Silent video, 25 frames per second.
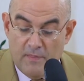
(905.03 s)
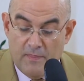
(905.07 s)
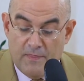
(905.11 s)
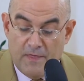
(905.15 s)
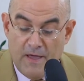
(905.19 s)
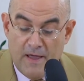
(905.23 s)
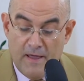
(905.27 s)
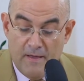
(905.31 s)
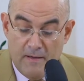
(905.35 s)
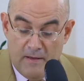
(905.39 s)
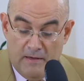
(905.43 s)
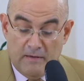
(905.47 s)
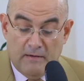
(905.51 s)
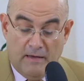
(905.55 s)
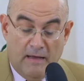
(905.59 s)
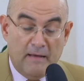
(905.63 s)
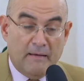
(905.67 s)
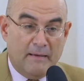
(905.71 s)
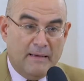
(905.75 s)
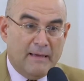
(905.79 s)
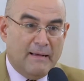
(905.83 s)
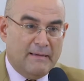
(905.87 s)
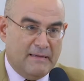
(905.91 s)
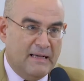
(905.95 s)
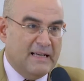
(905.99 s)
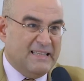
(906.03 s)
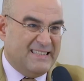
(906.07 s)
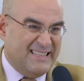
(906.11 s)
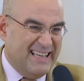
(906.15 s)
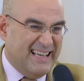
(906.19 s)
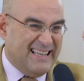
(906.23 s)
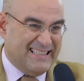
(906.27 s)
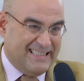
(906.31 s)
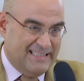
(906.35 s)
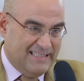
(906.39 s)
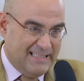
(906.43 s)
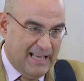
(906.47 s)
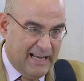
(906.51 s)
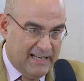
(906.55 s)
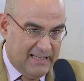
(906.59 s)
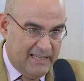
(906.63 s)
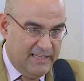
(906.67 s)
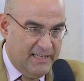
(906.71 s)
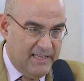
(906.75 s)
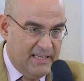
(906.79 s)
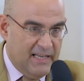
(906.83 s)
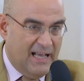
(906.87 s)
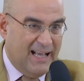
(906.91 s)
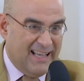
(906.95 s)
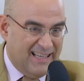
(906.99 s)
It's
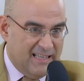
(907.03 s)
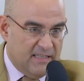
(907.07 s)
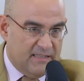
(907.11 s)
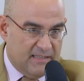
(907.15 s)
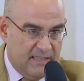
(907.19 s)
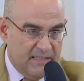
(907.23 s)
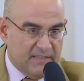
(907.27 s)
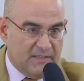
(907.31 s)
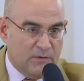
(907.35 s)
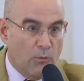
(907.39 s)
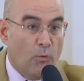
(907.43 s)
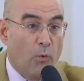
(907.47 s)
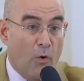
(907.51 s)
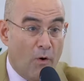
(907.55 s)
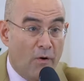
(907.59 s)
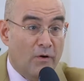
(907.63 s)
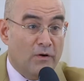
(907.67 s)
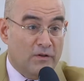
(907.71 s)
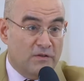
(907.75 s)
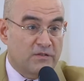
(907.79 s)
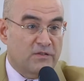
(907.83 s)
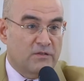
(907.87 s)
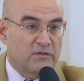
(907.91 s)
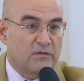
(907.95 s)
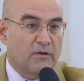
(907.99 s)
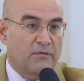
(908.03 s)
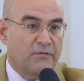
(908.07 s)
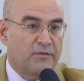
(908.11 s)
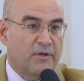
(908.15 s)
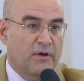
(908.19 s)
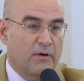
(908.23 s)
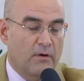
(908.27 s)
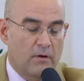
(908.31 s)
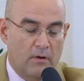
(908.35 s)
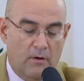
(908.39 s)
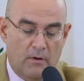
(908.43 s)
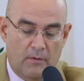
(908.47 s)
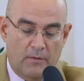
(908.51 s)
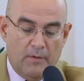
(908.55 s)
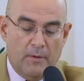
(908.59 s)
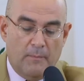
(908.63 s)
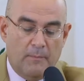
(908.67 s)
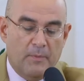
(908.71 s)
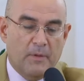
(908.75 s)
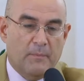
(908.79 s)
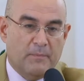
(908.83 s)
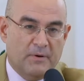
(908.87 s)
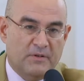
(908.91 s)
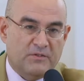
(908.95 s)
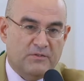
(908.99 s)
exactly these words of
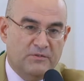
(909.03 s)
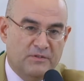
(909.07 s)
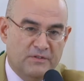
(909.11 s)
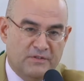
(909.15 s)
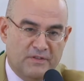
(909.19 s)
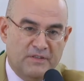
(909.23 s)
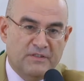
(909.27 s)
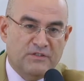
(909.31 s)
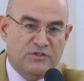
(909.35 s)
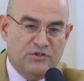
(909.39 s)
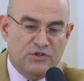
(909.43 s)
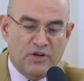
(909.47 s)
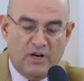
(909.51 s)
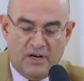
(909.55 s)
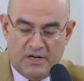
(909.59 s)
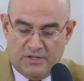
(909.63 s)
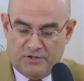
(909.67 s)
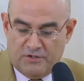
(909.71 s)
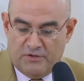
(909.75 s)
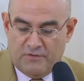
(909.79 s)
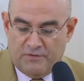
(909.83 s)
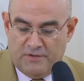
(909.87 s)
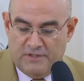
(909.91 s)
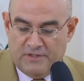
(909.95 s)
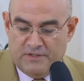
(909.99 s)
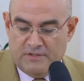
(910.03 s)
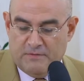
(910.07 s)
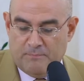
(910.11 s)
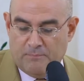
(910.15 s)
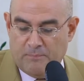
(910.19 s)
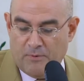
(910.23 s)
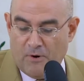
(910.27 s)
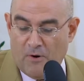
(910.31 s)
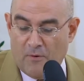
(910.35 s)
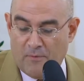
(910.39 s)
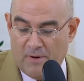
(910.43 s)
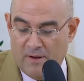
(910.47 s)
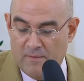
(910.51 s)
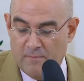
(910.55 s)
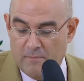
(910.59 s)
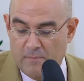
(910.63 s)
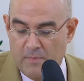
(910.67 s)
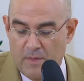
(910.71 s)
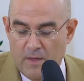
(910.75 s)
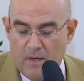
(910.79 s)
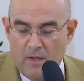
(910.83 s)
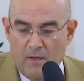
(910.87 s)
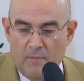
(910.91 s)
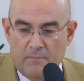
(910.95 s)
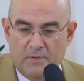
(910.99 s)
the person who is in charge of this program,
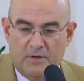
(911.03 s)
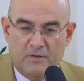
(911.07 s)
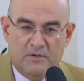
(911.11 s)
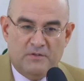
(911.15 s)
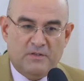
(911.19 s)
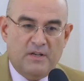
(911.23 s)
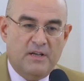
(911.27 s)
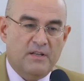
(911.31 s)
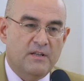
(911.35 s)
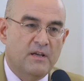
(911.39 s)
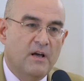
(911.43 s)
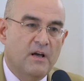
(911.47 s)
because